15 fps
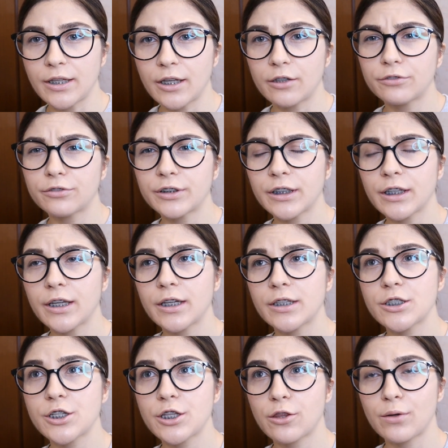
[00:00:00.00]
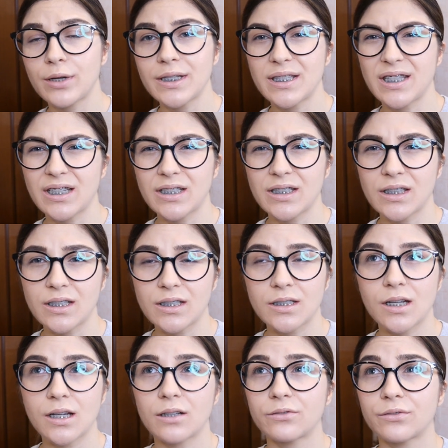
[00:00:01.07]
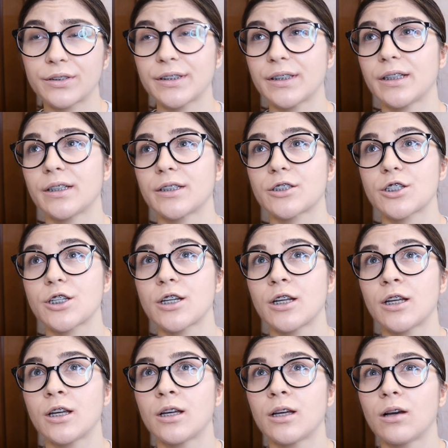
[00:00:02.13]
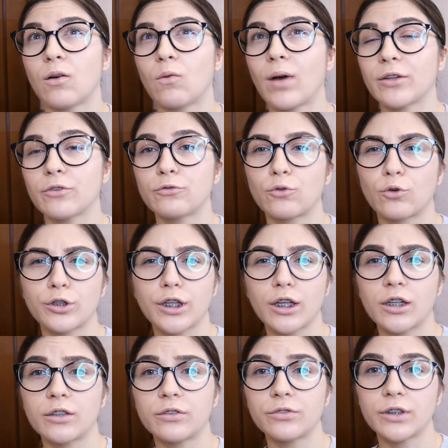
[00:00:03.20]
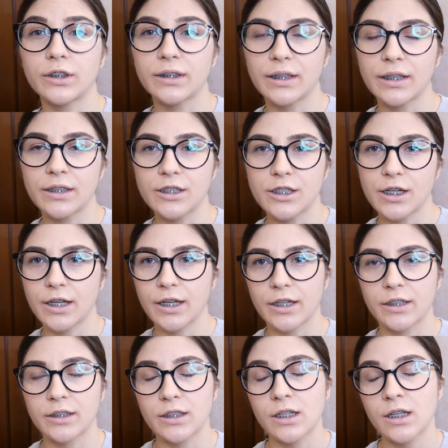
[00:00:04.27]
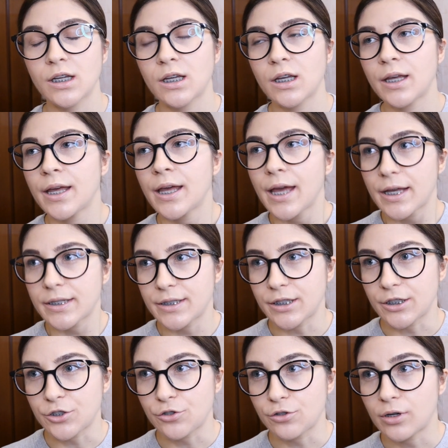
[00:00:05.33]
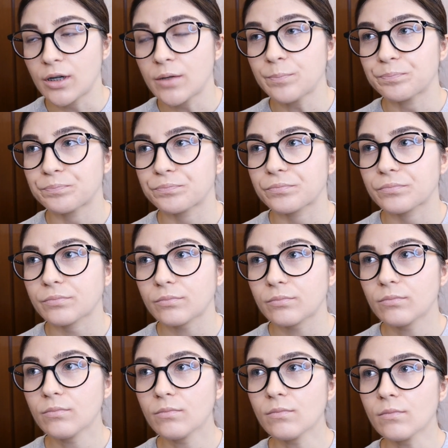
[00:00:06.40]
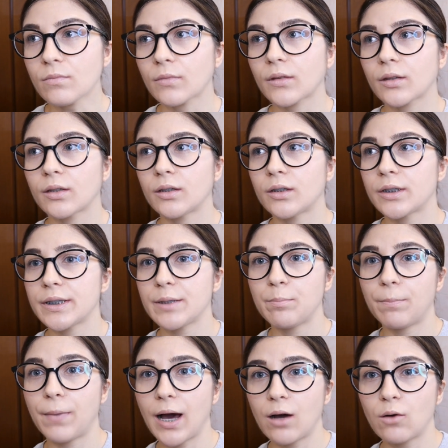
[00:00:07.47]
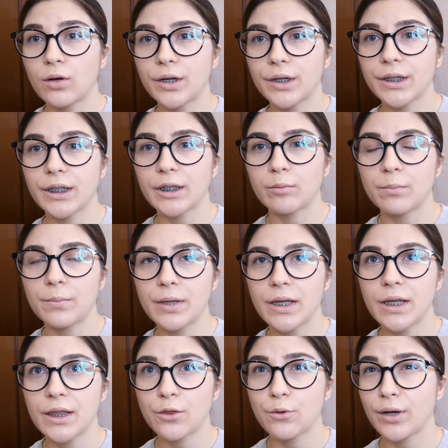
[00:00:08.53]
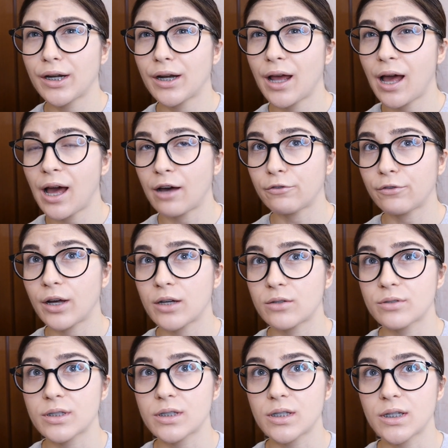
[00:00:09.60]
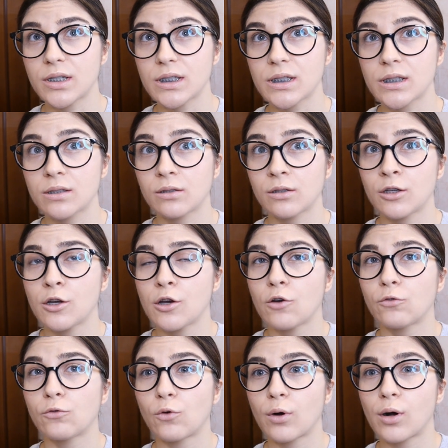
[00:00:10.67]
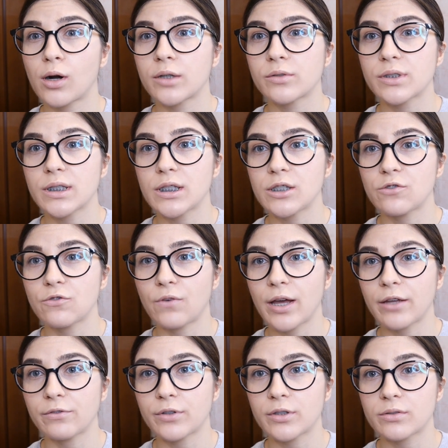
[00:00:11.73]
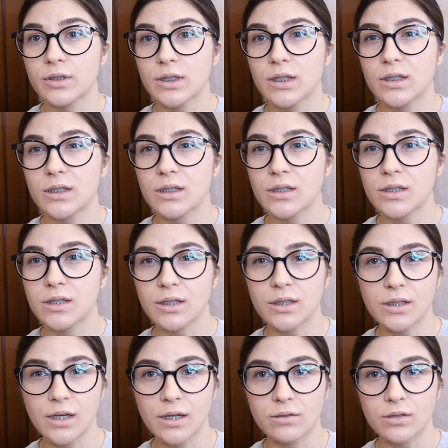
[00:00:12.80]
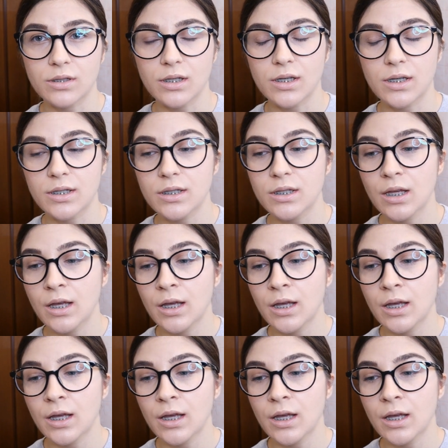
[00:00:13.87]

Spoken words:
of an inch, 3/16 of an inch, 1/4 of an inch, and etc. The power can be 3.5 ounces, 4 ounces, 5 ounces, 6 ounces.